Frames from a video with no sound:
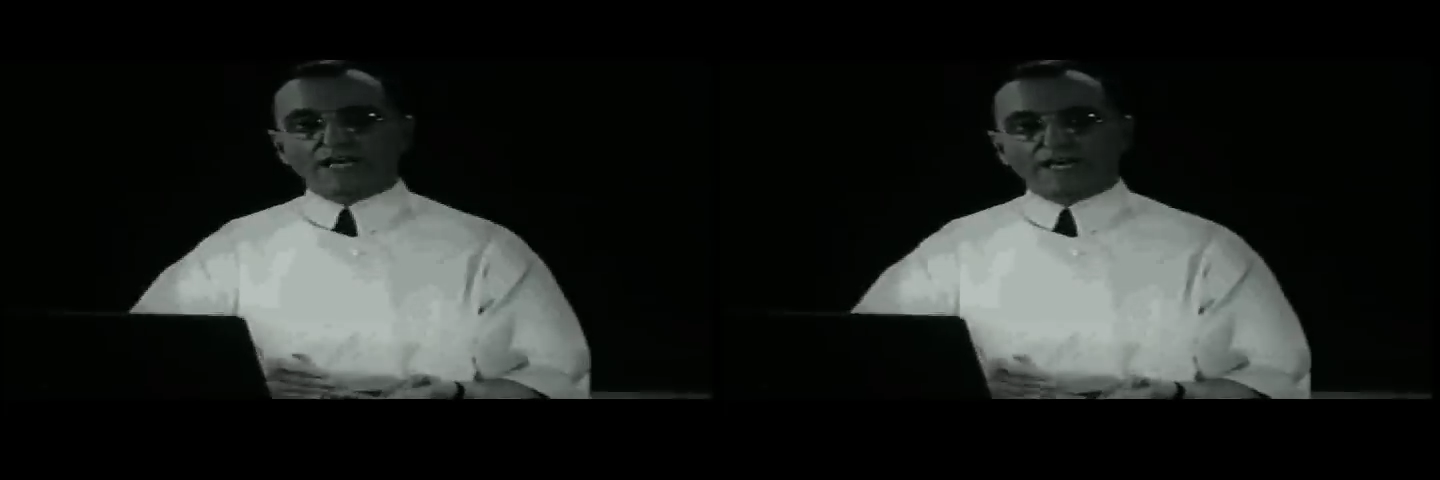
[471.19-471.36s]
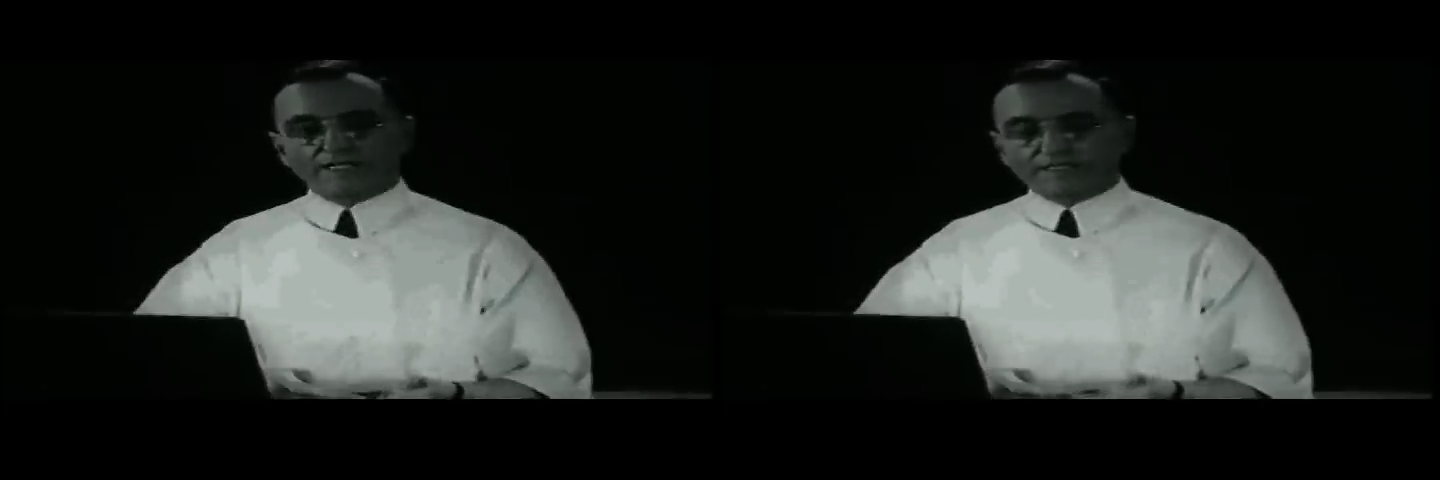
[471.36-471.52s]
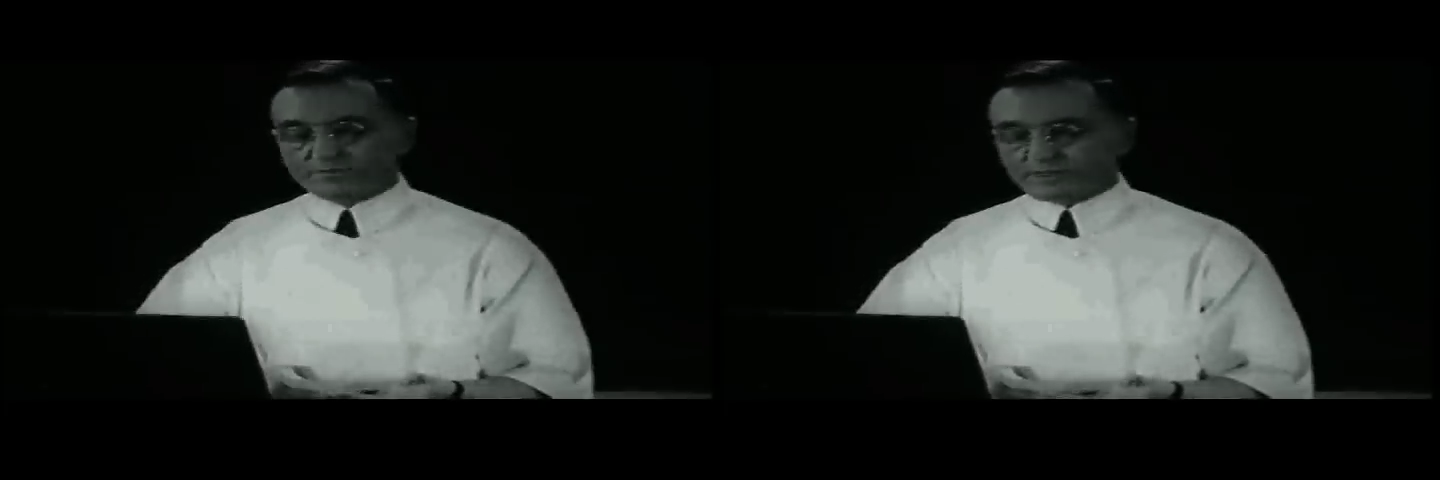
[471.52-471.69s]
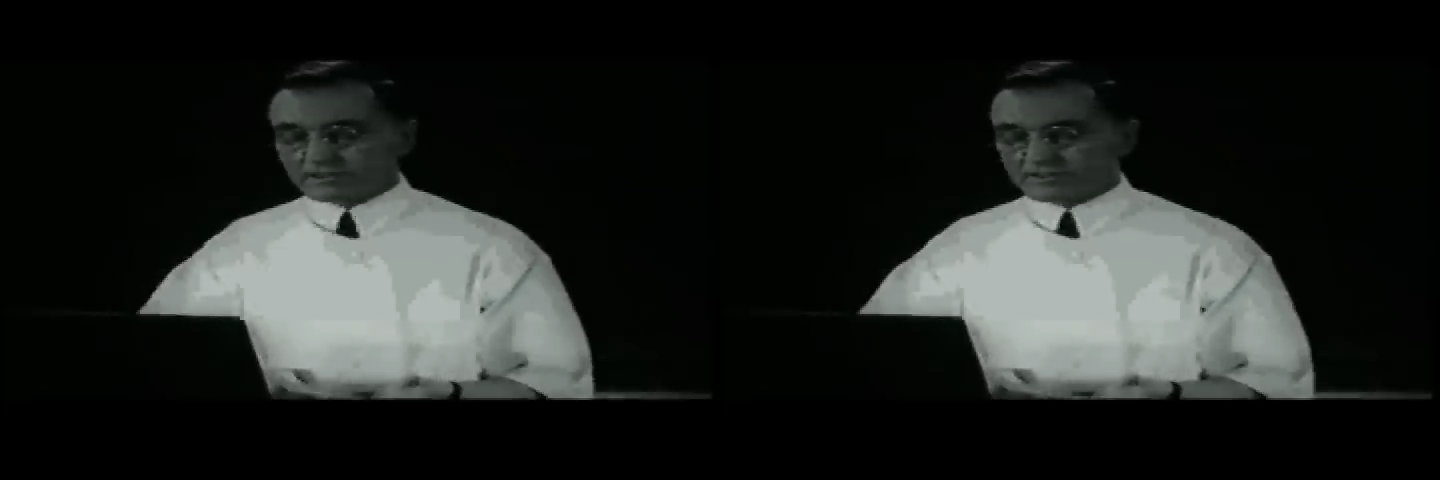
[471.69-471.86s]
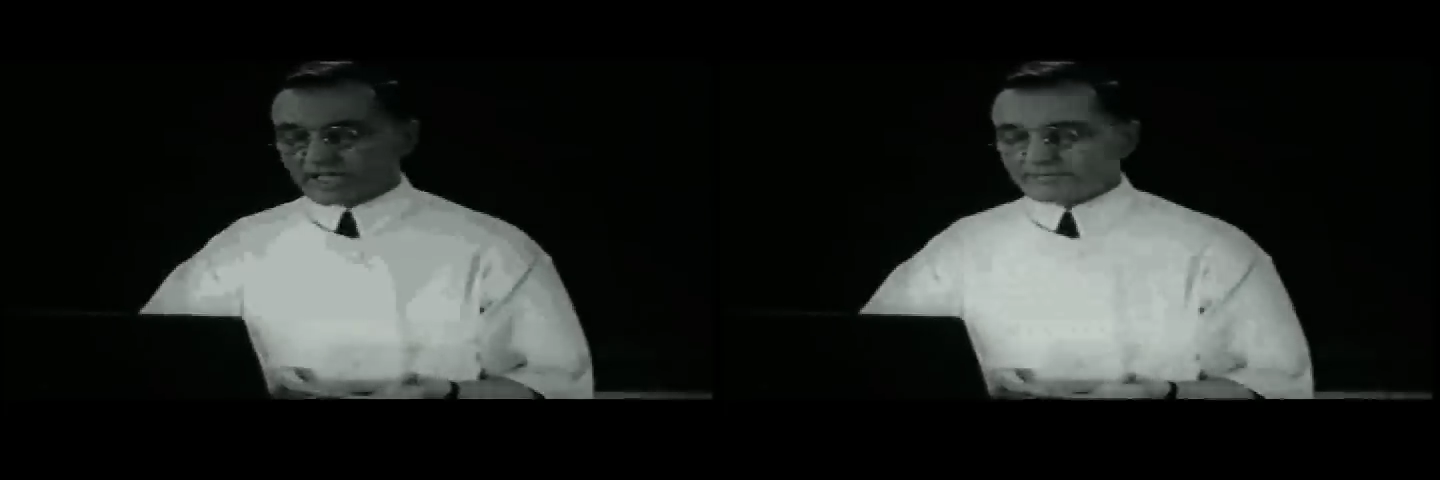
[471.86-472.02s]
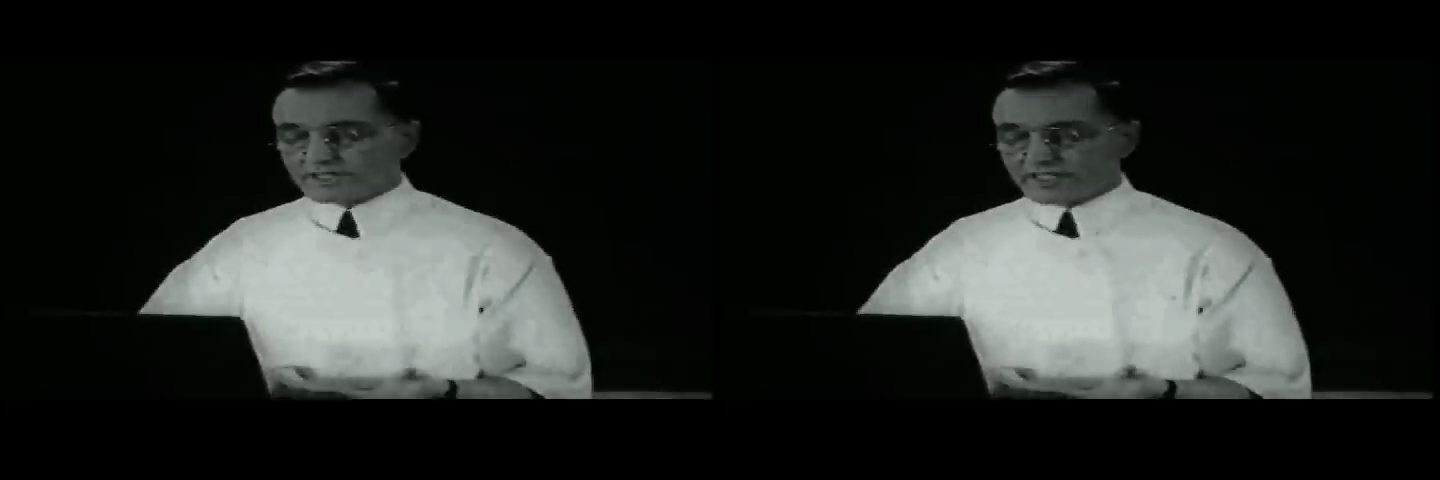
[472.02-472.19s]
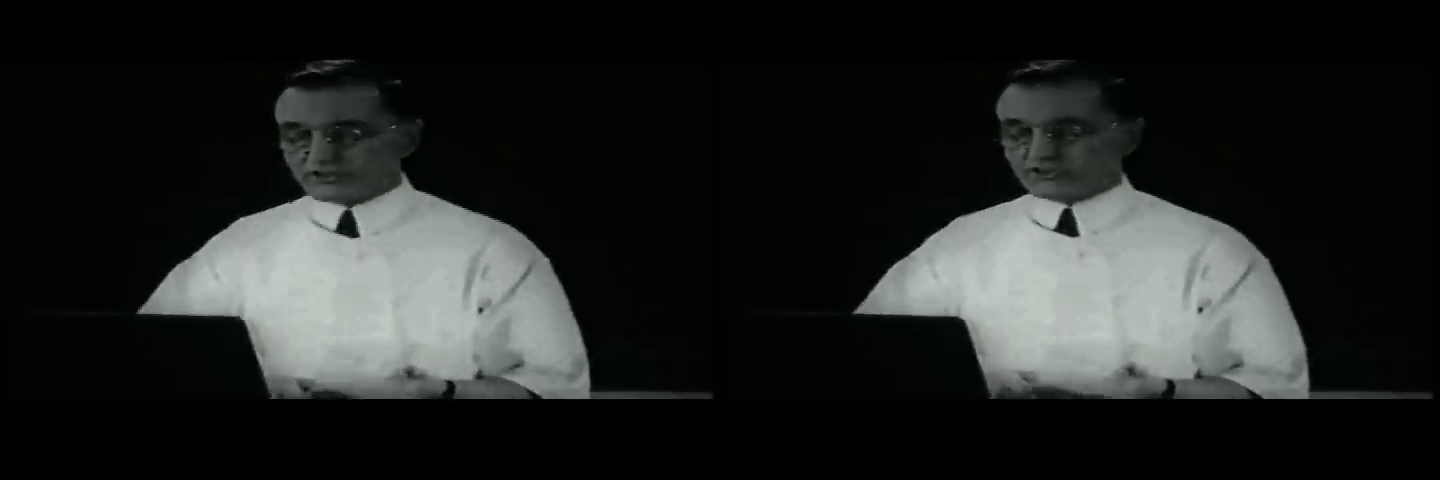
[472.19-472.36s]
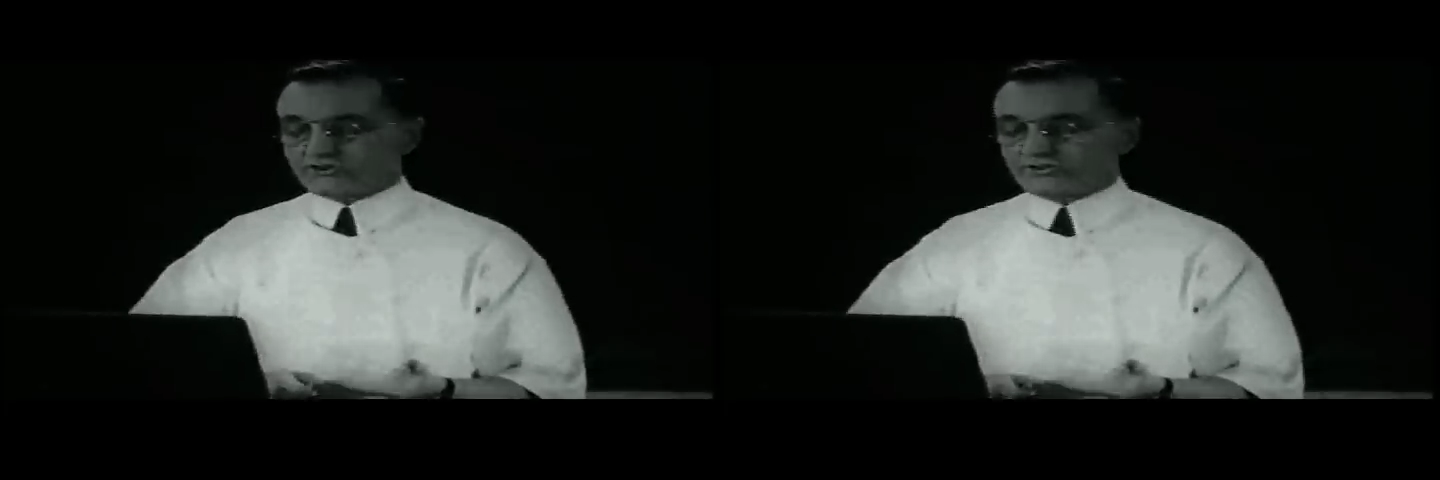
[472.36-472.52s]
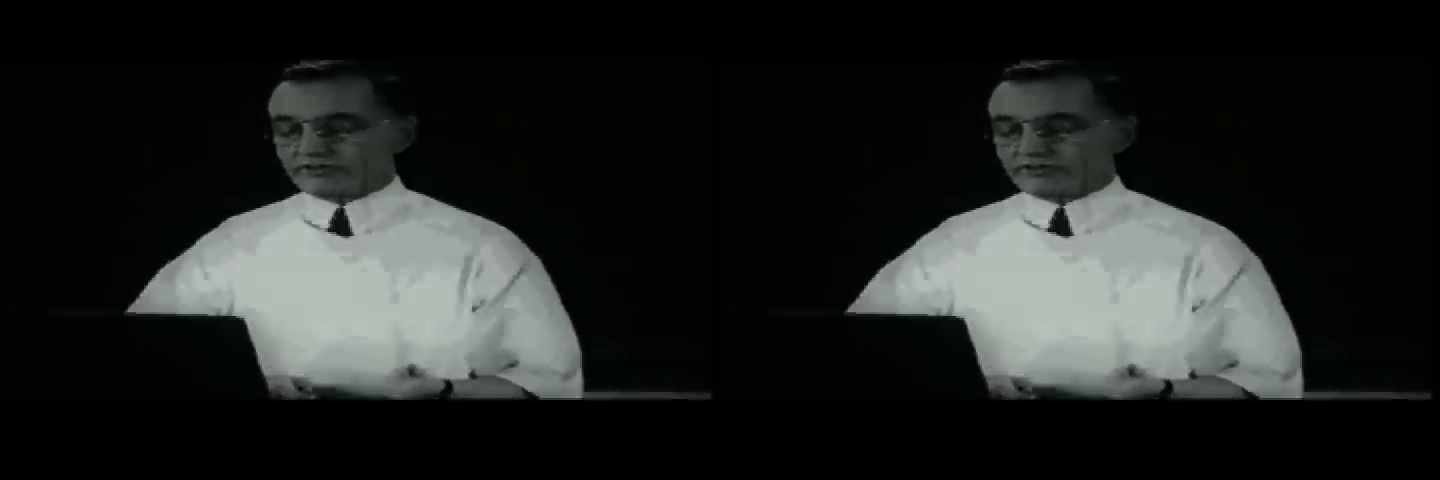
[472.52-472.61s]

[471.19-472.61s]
adequate examination,